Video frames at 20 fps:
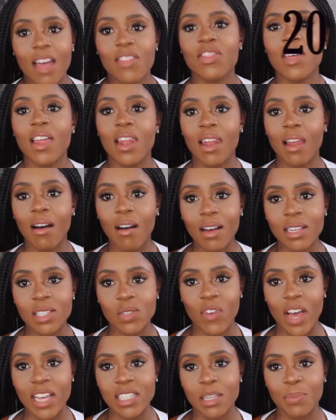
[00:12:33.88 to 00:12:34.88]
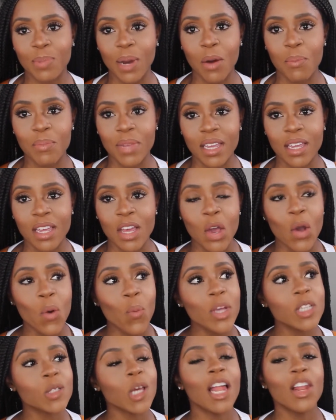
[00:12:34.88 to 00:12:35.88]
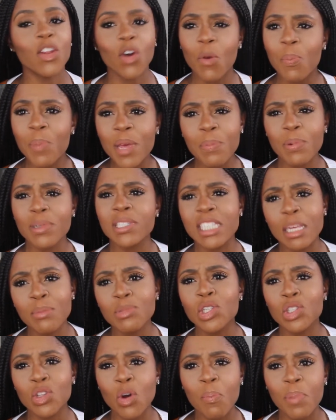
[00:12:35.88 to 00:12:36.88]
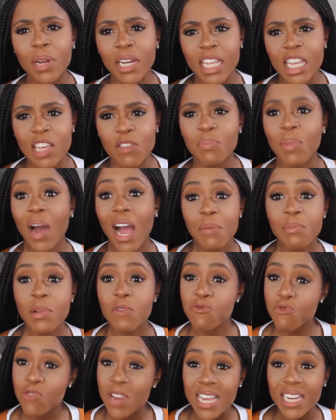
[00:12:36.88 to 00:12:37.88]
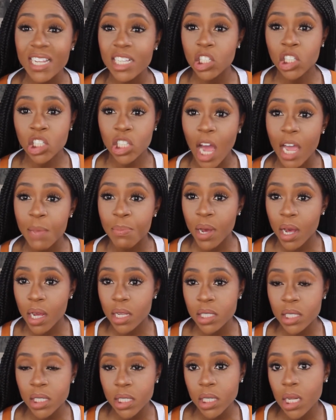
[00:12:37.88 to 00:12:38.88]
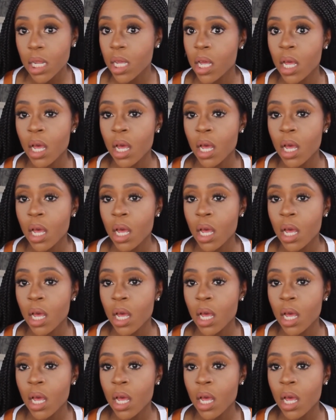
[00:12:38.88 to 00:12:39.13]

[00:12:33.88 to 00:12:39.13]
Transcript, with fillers: the last fact about me, which a lot of people seem to not believe, but I'm a really shy person.